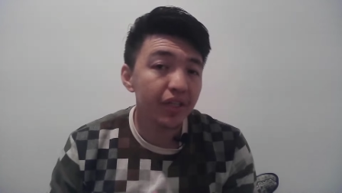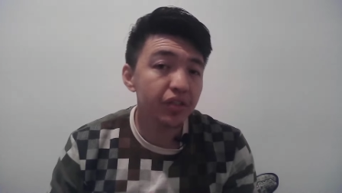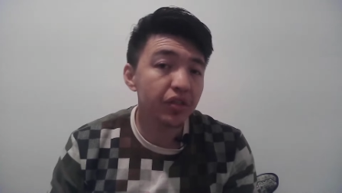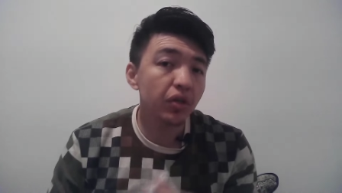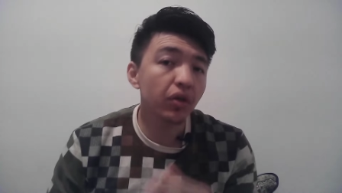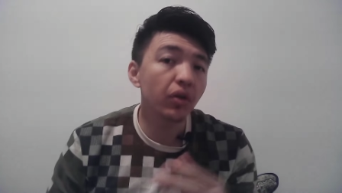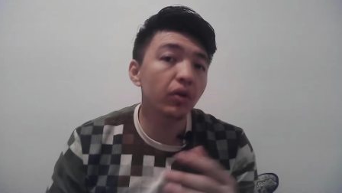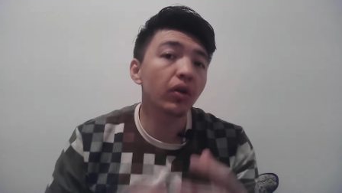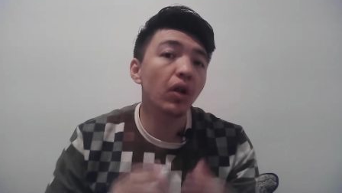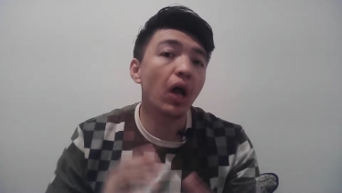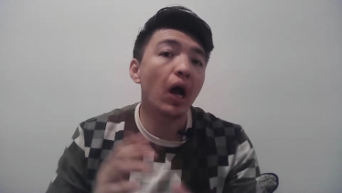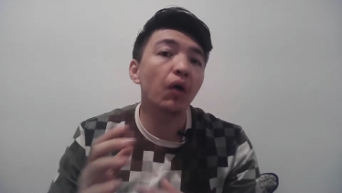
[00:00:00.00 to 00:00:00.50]

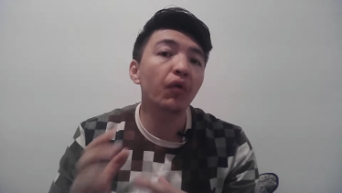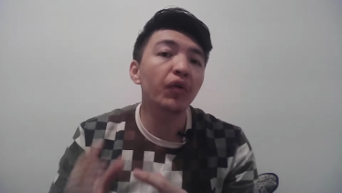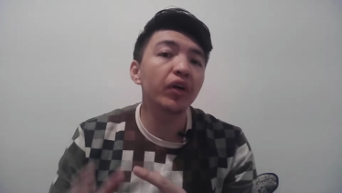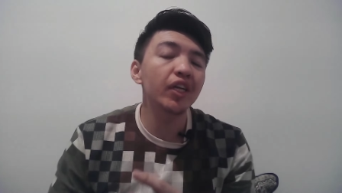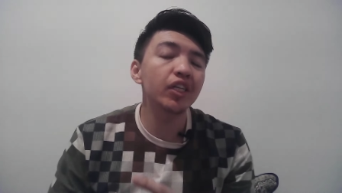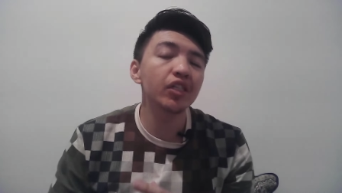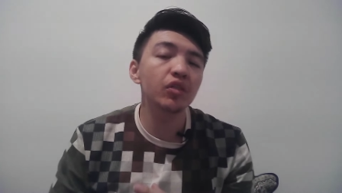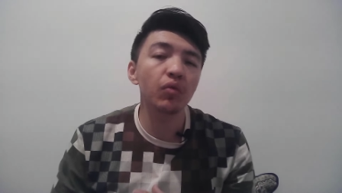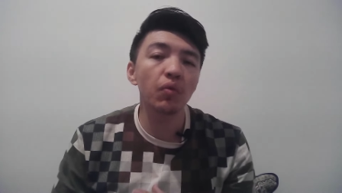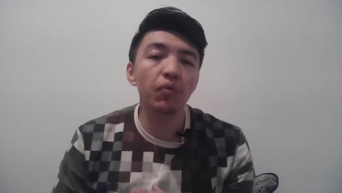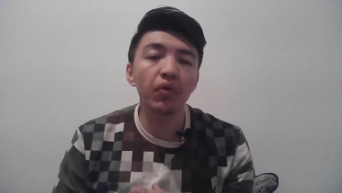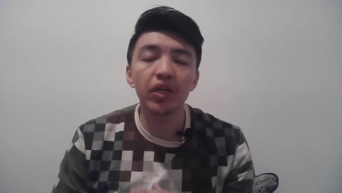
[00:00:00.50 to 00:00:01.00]
As you know,
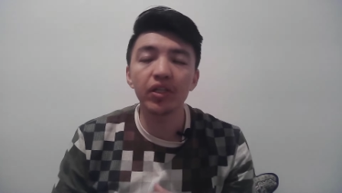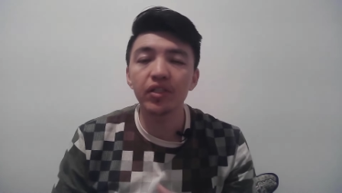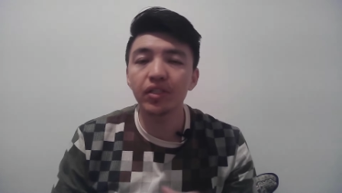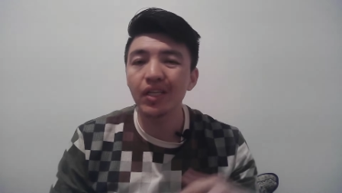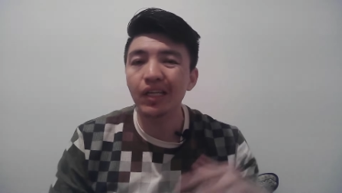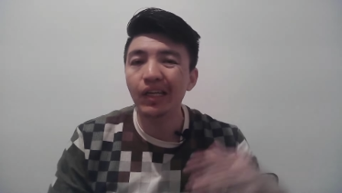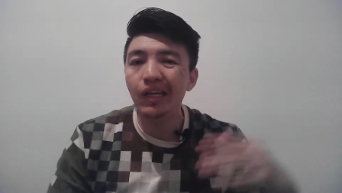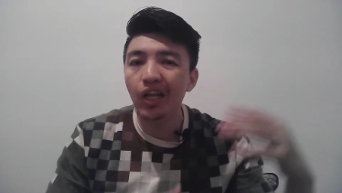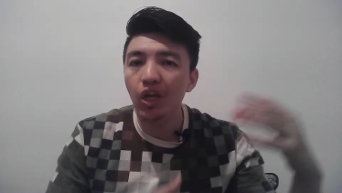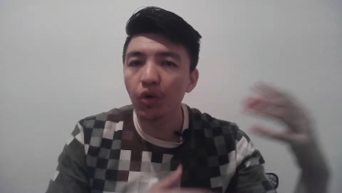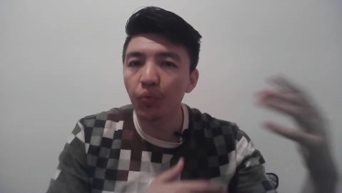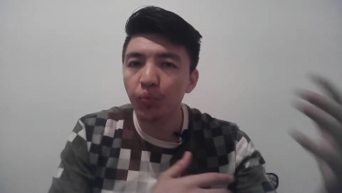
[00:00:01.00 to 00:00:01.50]
nowadays we
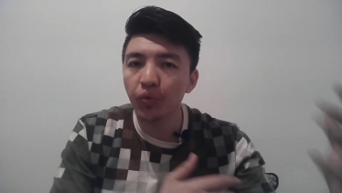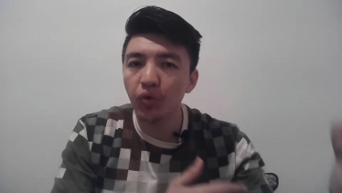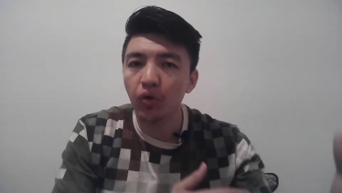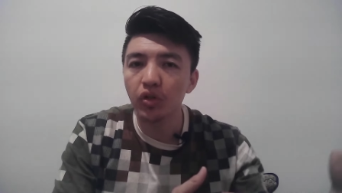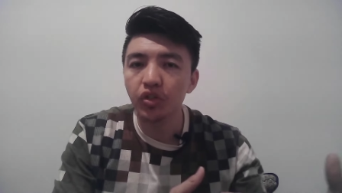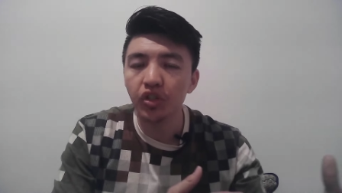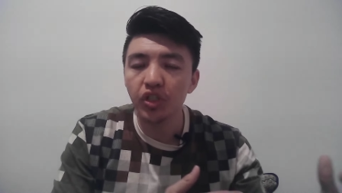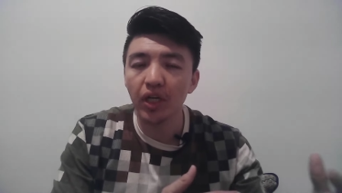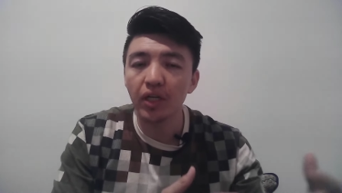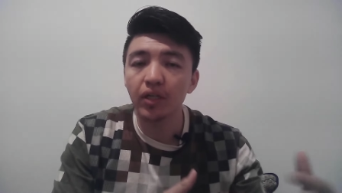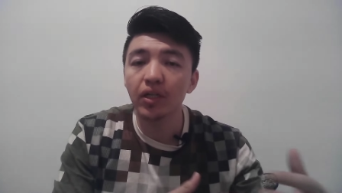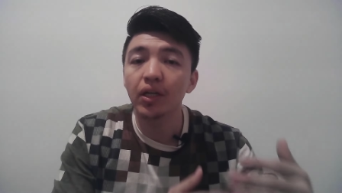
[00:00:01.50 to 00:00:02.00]
will see new
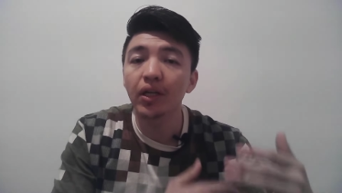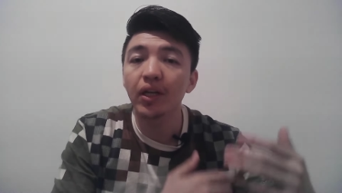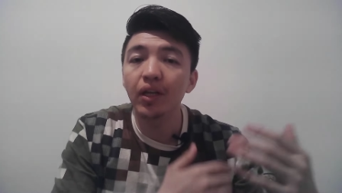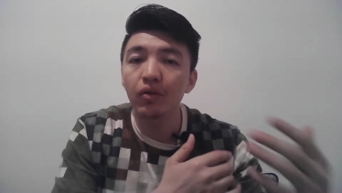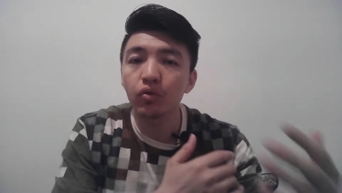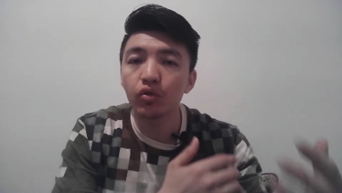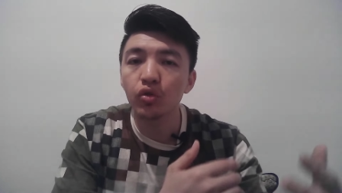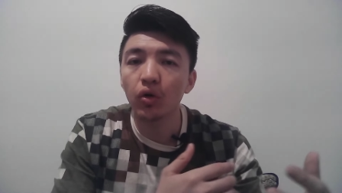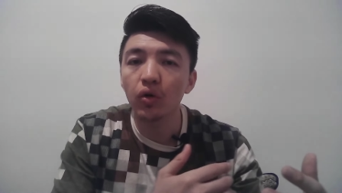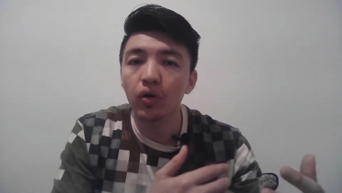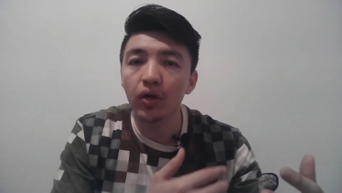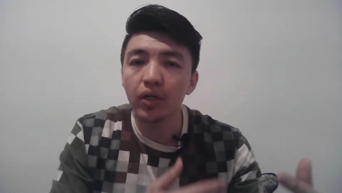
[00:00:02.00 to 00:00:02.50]
project,
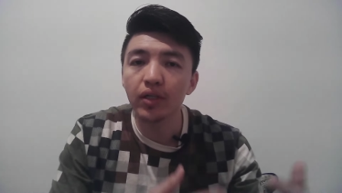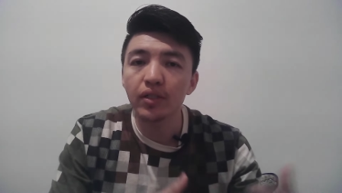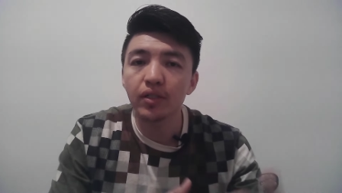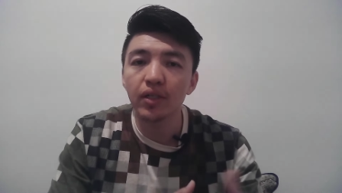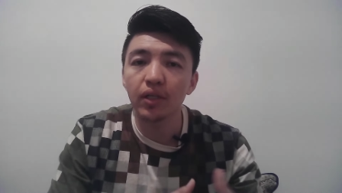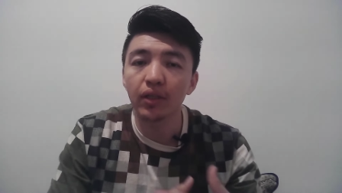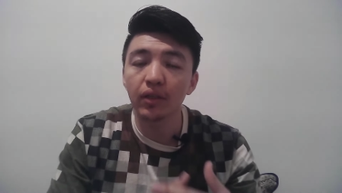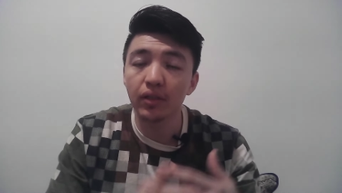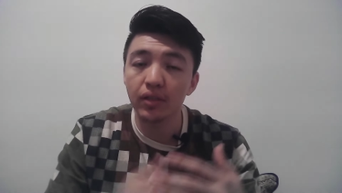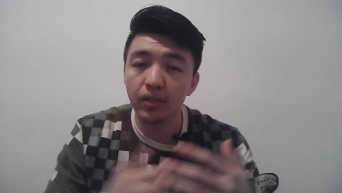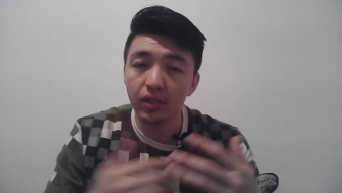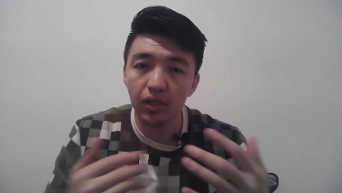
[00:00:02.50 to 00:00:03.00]
new
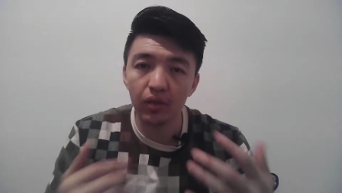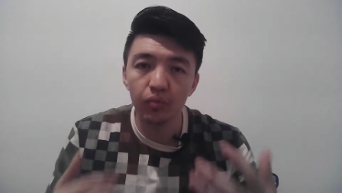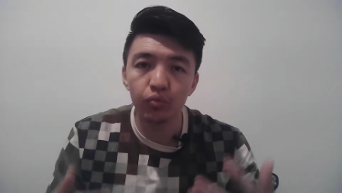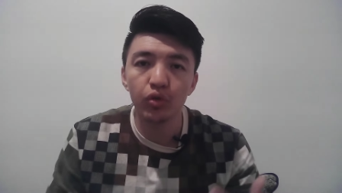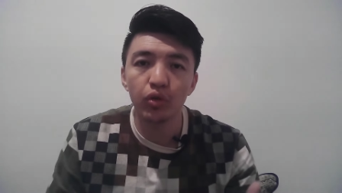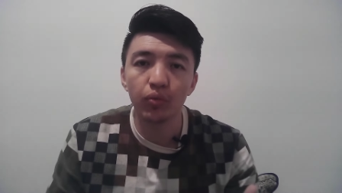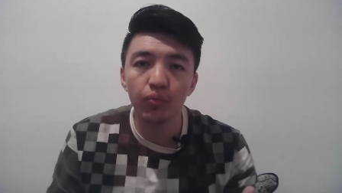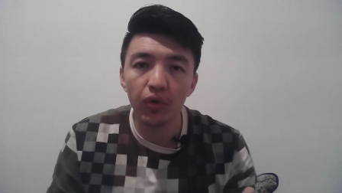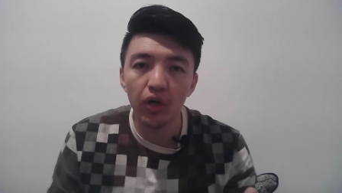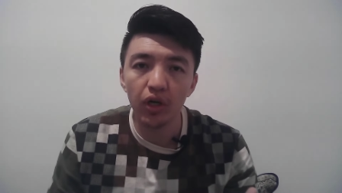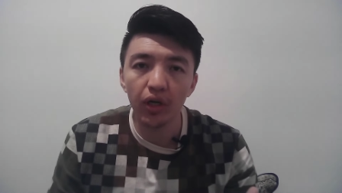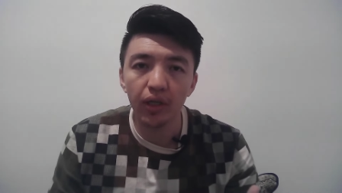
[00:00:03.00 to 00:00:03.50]
tokens in the
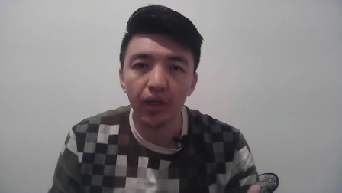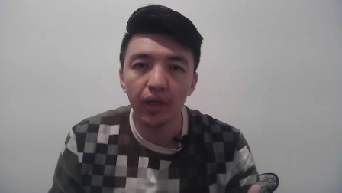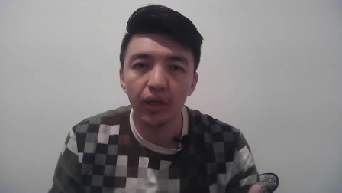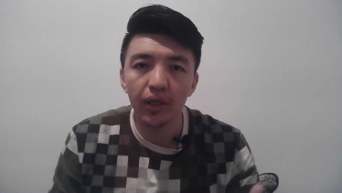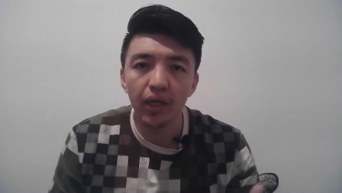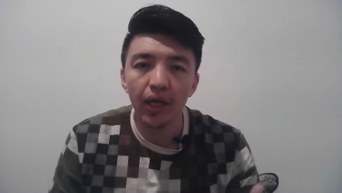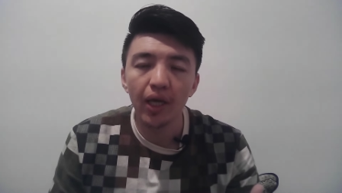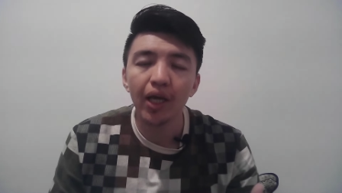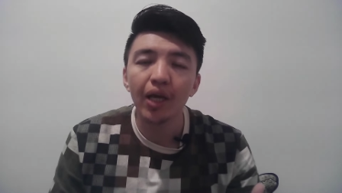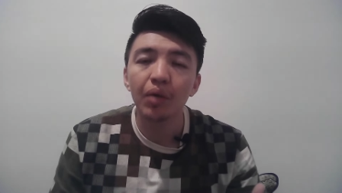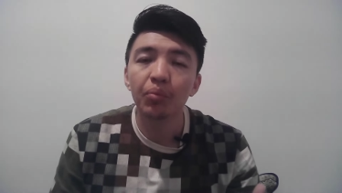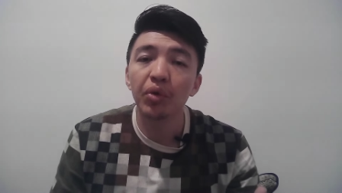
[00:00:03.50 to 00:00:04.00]
crypto
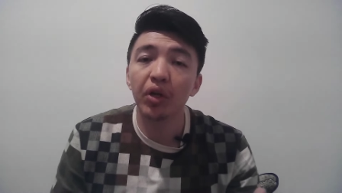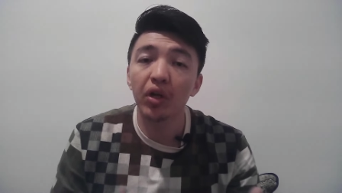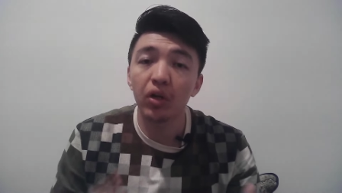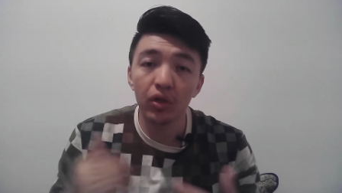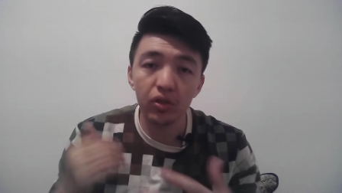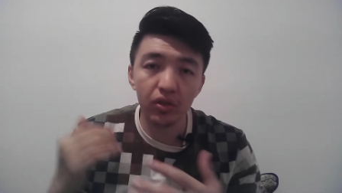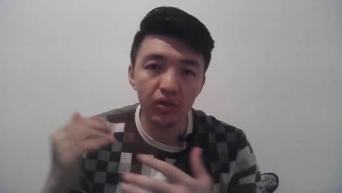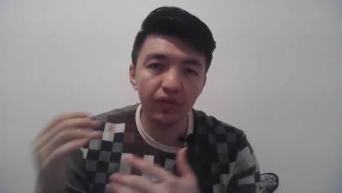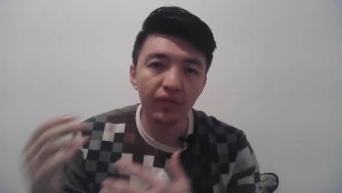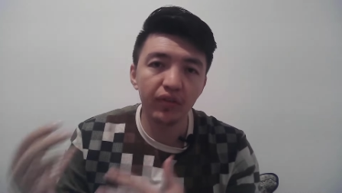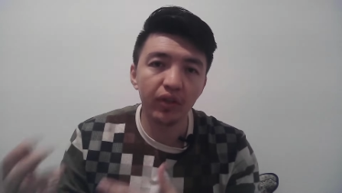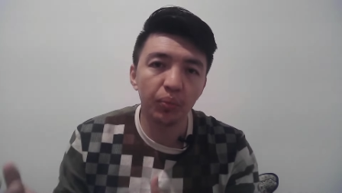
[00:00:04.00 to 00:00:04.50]
market
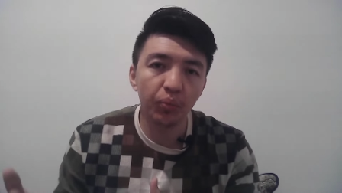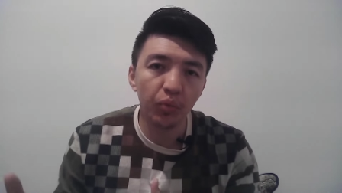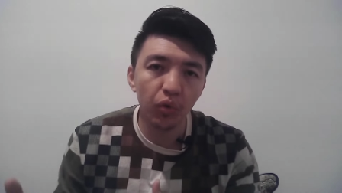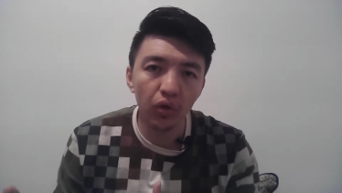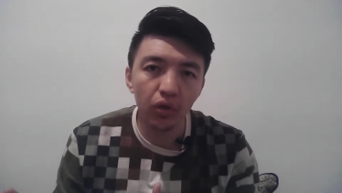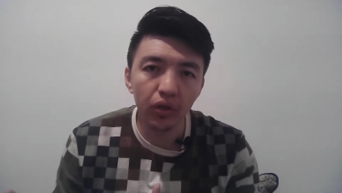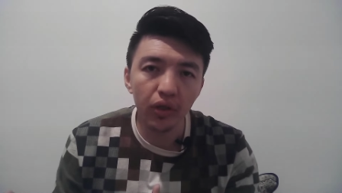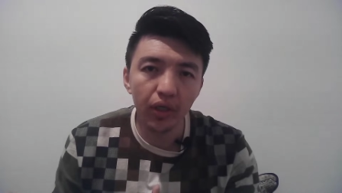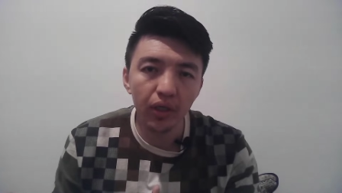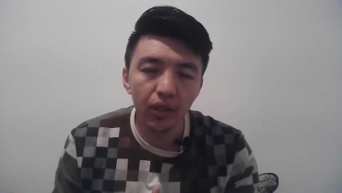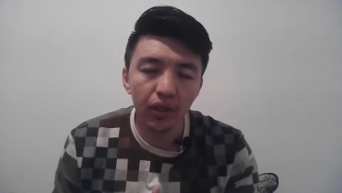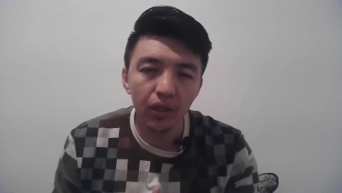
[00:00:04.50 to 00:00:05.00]
because of the
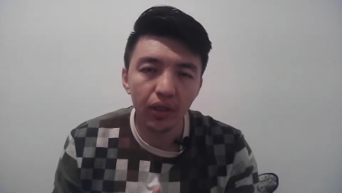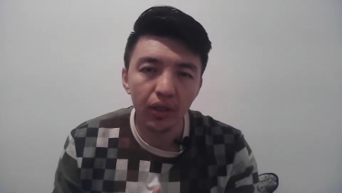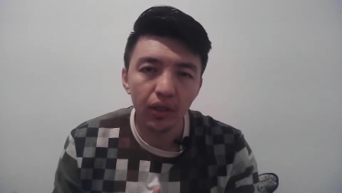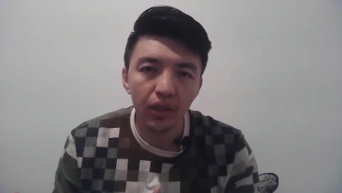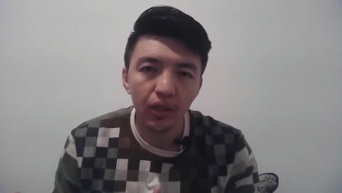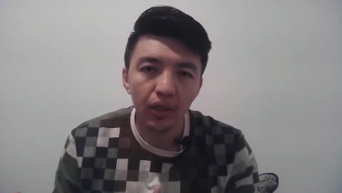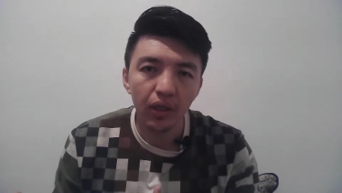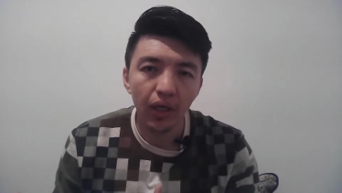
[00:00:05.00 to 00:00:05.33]
bull run.